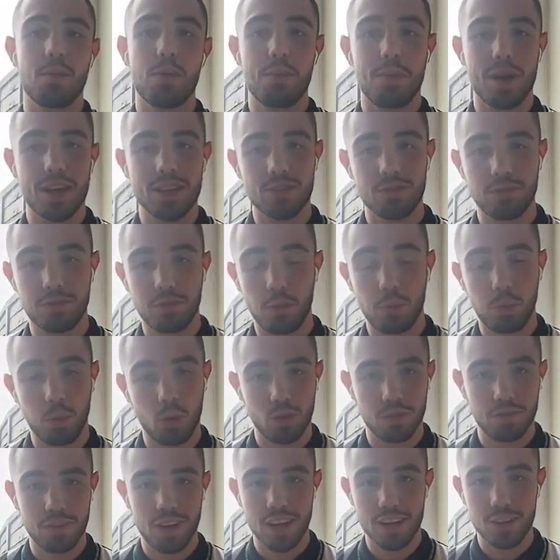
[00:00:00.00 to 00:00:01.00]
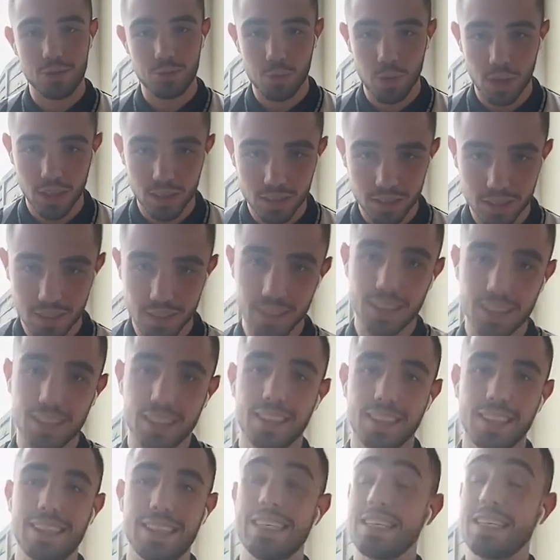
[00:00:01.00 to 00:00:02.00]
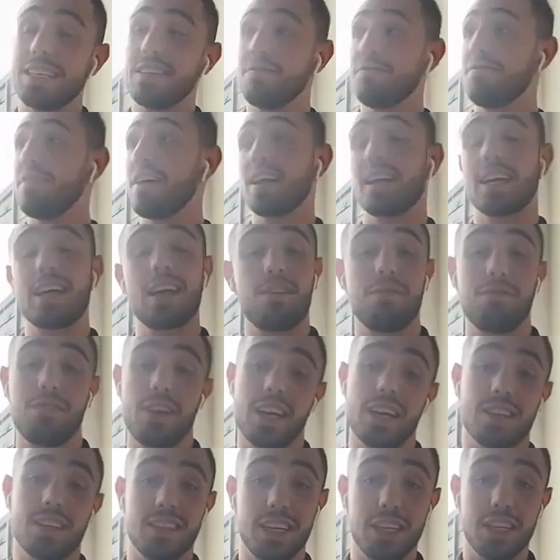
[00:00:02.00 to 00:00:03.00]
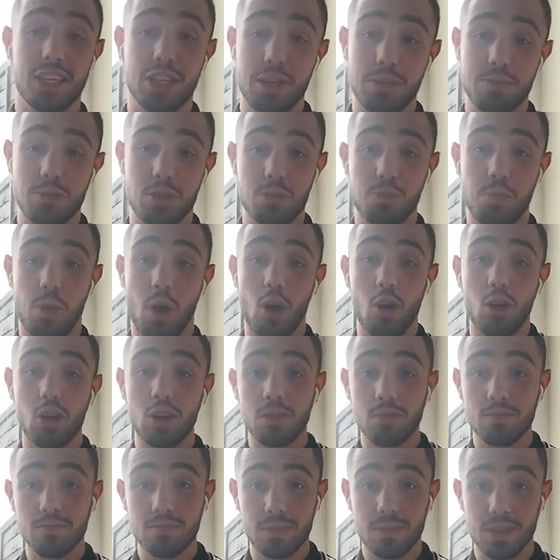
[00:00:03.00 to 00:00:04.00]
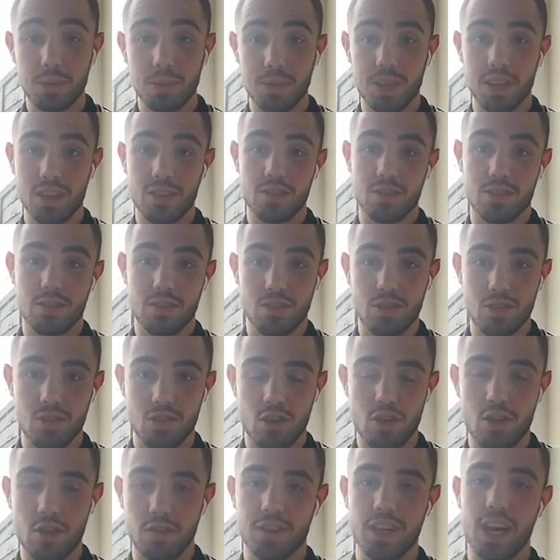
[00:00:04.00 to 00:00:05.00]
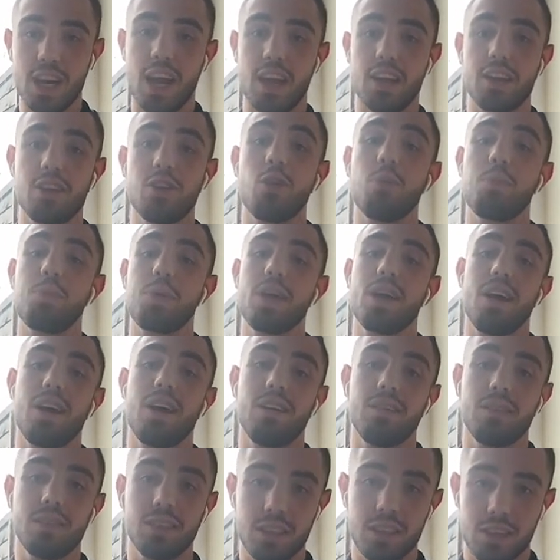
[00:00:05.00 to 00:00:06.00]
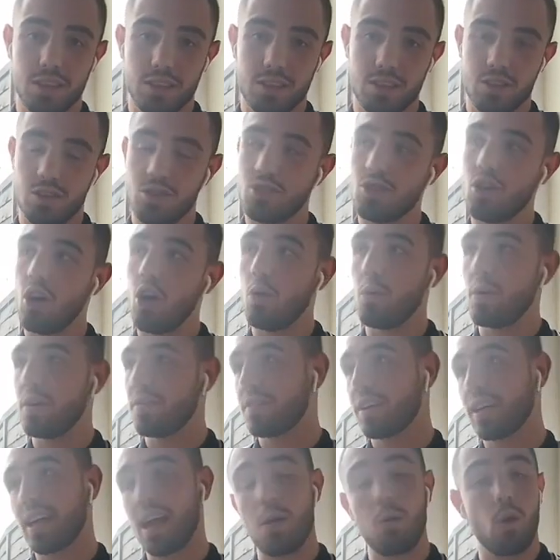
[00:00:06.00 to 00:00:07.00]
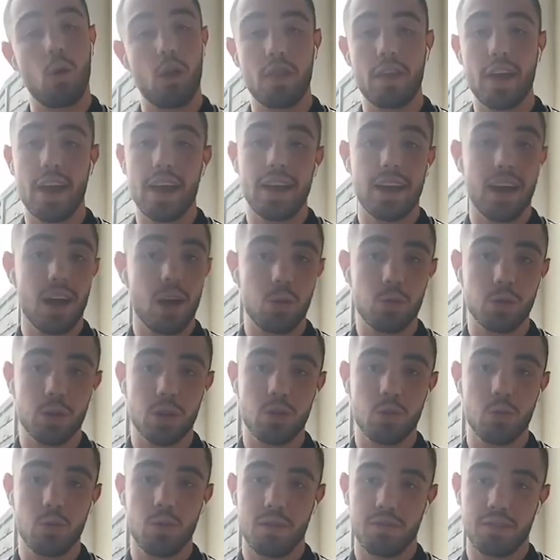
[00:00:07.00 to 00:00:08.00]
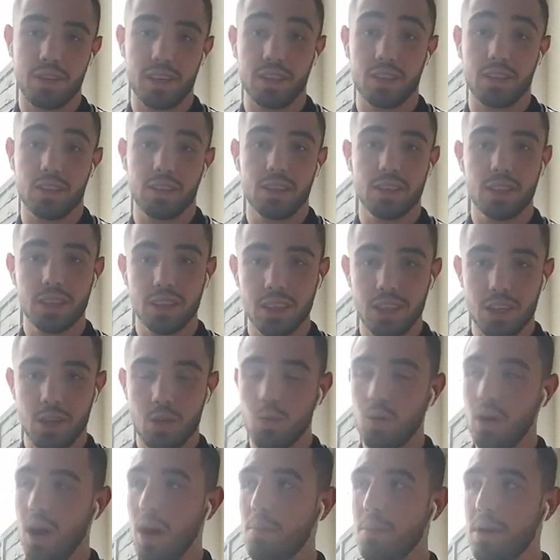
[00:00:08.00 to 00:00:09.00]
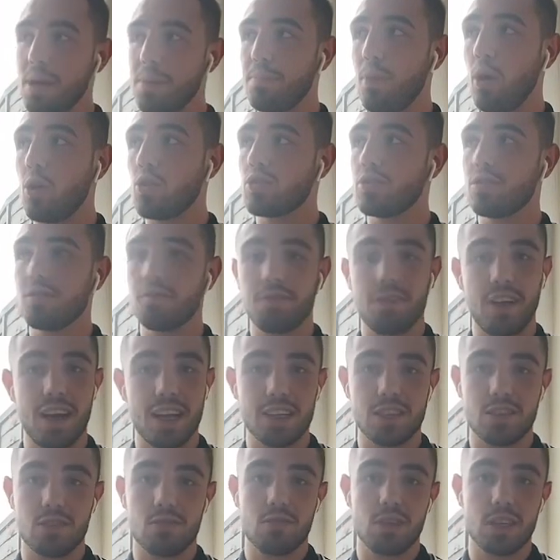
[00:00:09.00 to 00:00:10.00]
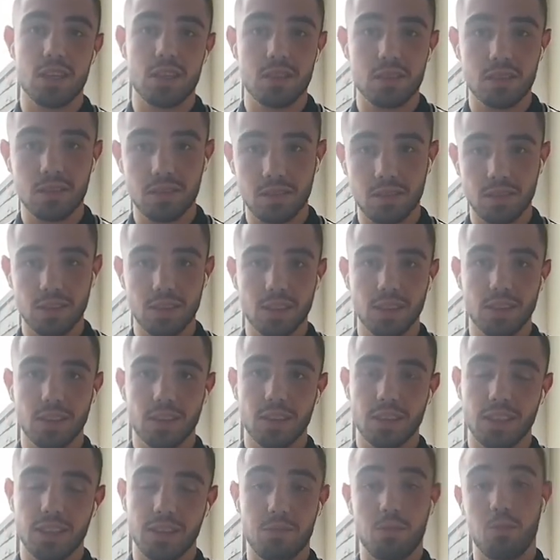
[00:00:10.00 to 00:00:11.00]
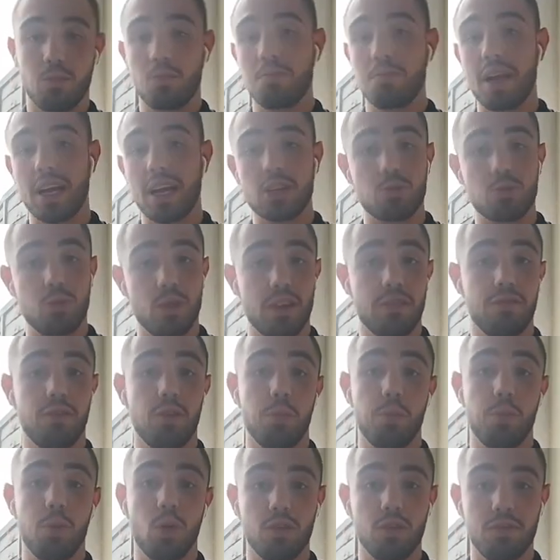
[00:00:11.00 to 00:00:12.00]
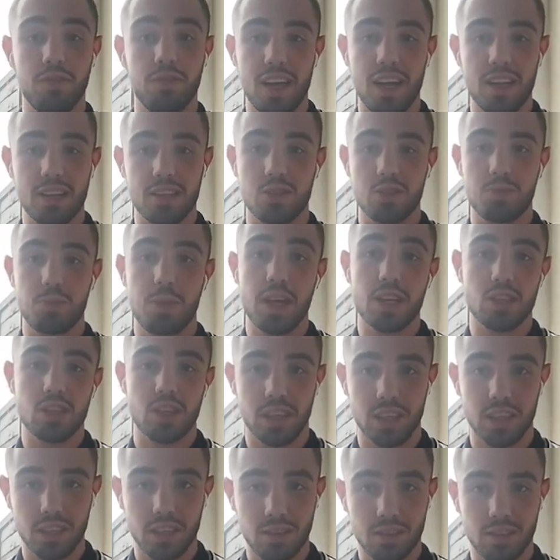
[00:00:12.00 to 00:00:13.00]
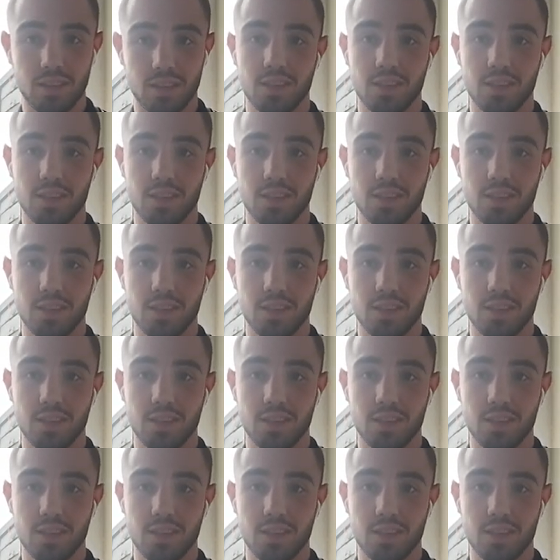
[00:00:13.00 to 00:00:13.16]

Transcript: I'm a massive football fan as well, get a fight at St James's Park. I mean, there's enough talent up here to start with to get one there now. I think how many boxing fans there is, mixed with the football fans especially.